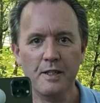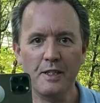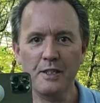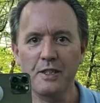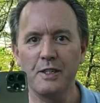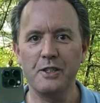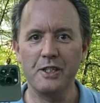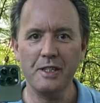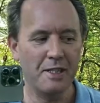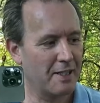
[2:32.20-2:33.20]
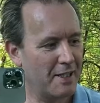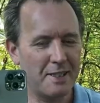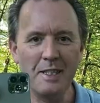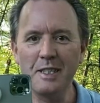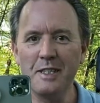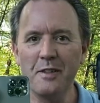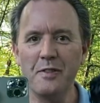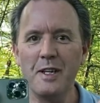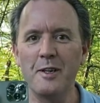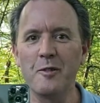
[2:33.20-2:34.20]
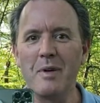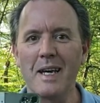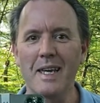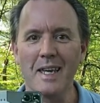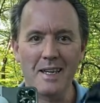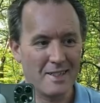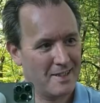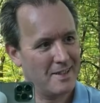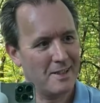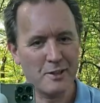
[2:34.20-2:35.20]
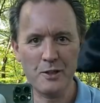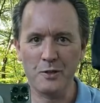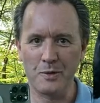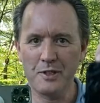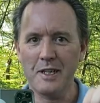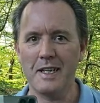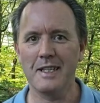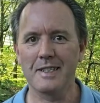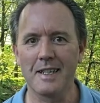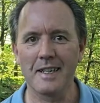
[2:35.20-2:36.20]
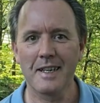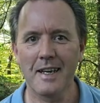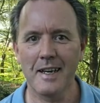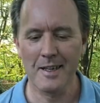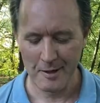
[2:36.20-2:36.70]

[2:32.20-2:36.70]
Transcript: the solution is in this nifty little bag here. It's cool. It's tiny, isn't it? Yeah.